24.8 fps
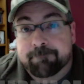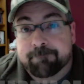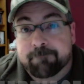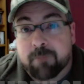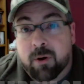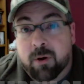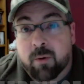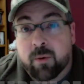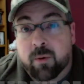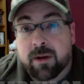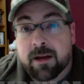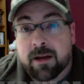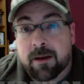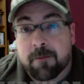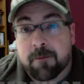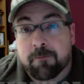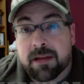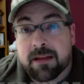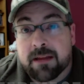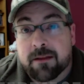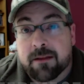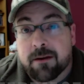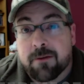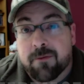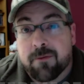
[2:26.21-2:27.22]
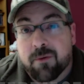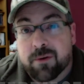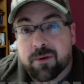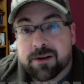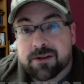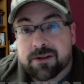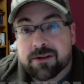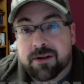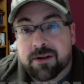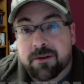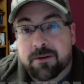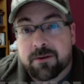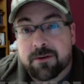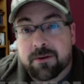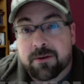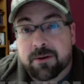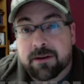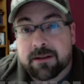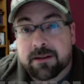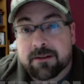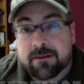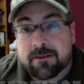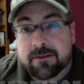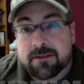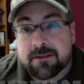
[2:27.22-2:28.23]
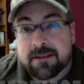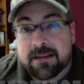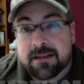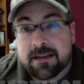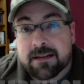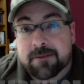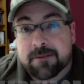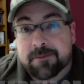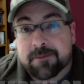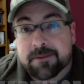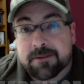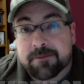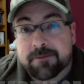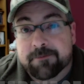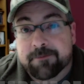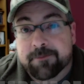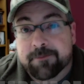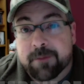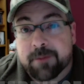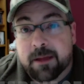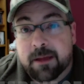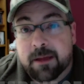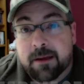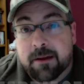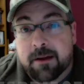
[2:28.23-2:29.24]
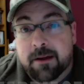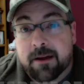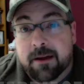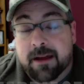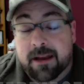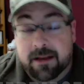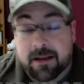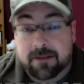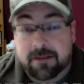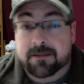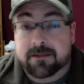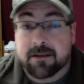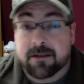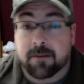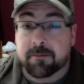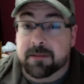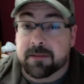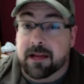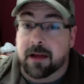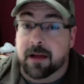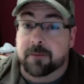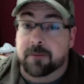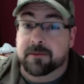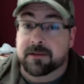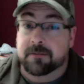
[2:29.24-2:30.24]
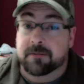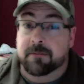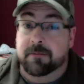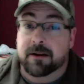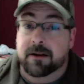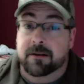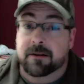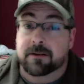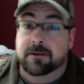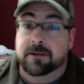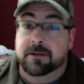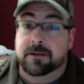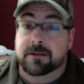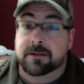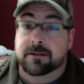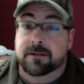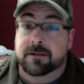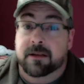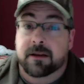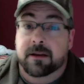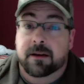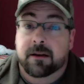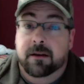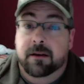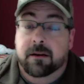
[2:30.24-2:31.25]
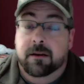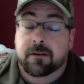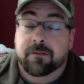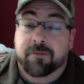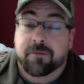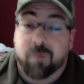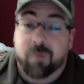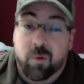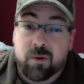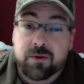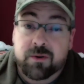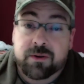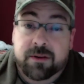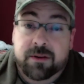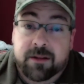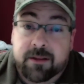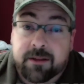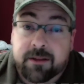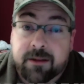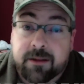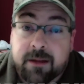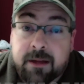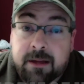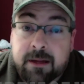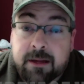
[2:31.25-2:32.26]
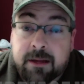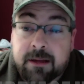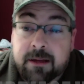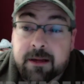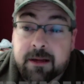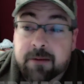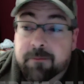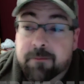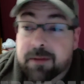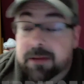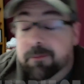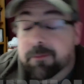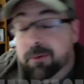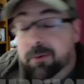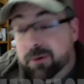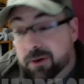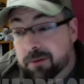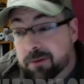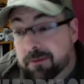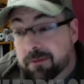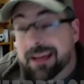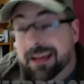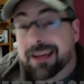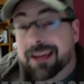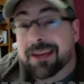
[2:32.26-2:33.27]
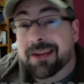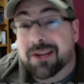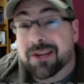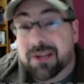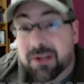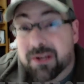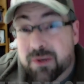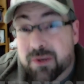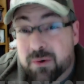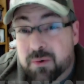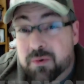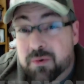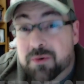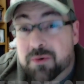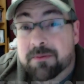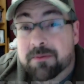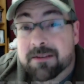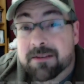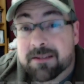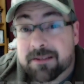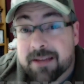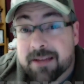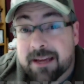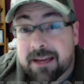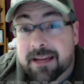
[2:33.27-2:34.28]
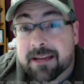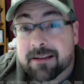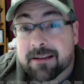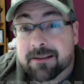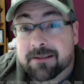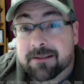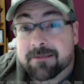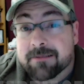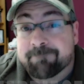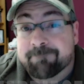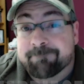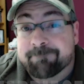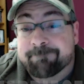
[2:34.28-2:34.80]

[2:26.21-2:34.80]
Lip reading: Are we going to be there for each other during those times? And then sometimes in marriages, unfortunately, people can make huge mistakes.